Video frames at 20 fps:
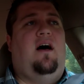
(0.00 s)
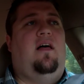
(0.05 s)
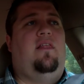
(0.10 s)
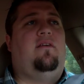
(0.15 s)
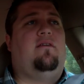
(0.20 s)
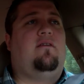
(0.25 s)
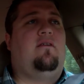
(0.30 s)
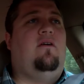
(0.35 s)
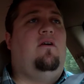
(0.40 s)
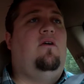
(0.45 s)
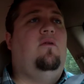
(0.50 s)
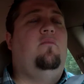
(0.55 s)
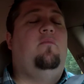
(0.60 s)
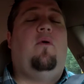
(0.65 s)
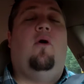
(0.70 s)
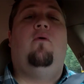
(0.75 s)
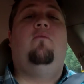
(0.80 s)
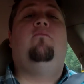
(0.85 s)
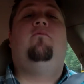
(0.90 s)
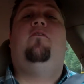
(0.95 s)
They're called
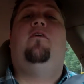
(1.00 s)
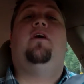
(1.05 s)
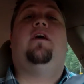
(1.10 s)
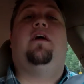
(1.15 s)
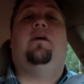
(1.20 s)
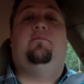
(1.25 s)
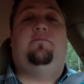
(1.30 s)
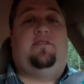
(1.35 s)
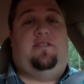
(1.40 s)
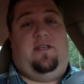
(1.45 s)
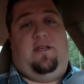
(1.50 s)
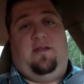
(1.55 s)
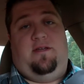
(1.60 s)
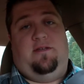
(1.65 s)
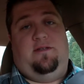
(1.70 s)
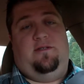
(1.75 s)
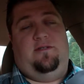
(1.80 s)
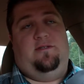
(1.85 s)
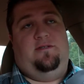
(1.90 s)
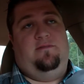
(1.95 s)
Bone Funk
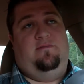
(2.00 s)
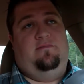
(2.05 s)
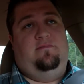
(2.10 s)
MCs.